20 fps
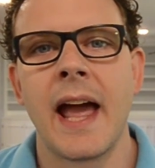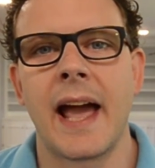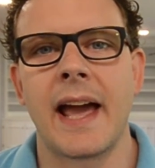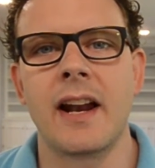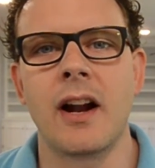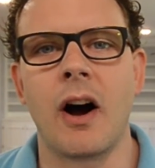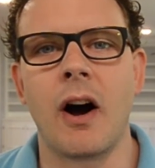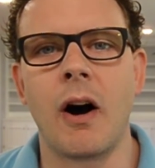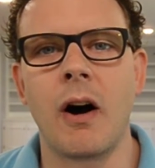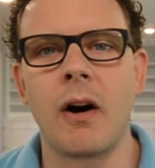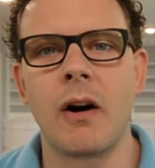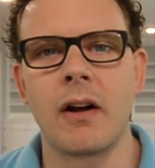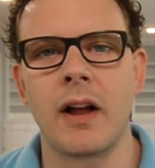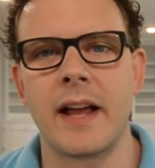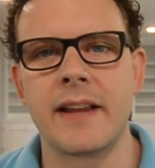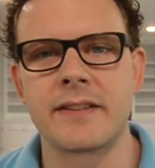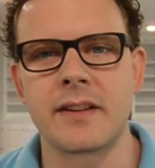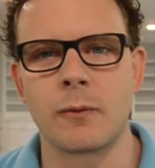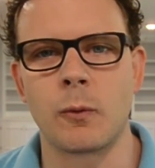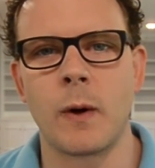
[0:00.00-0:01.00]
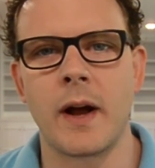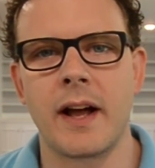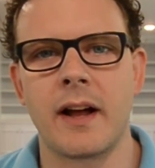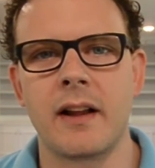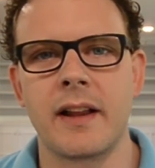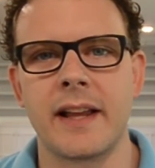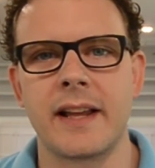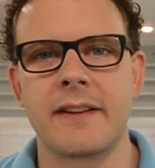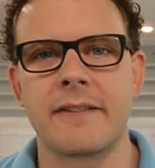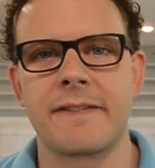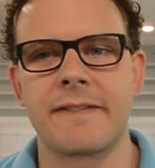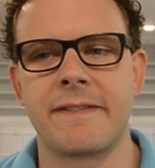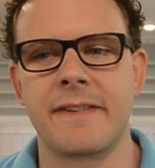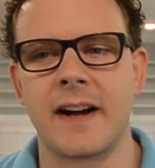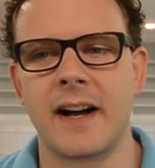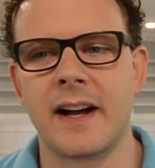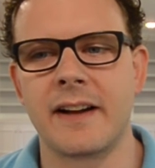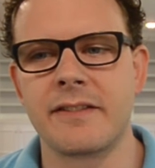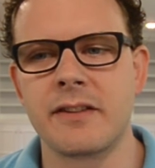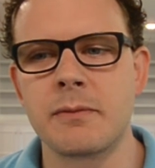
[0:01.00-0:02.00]
And all as well, if,
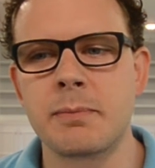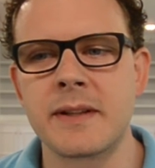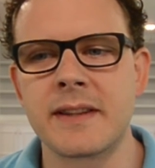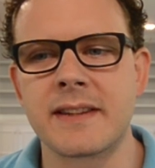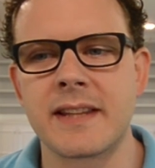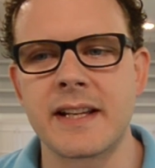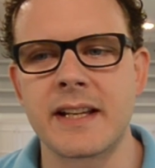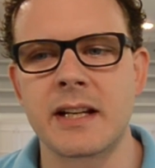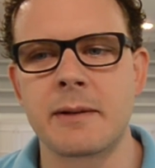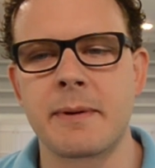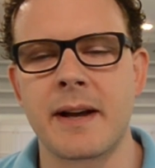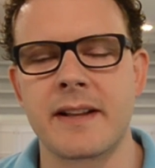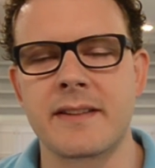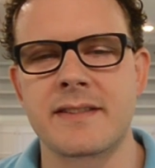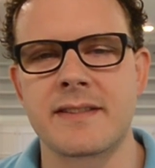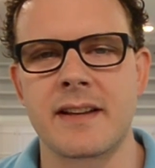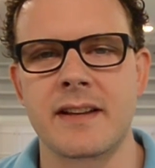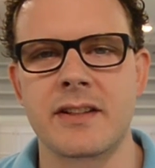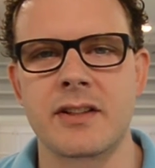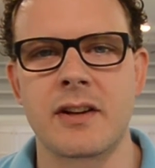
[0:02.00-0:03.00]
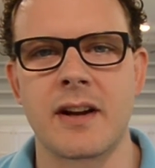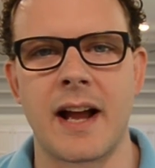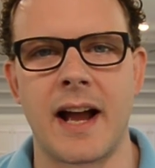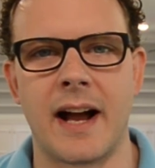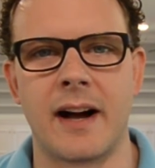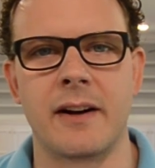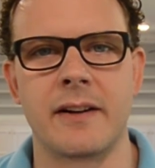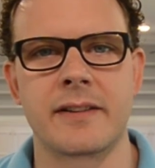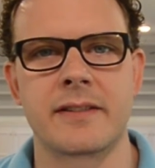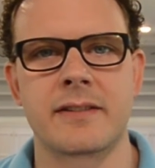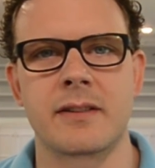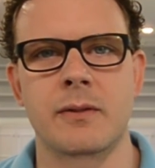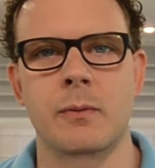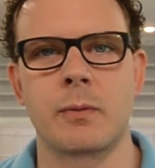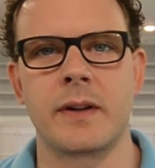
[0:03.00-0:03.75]
uh, if you've been thinking about selling your house,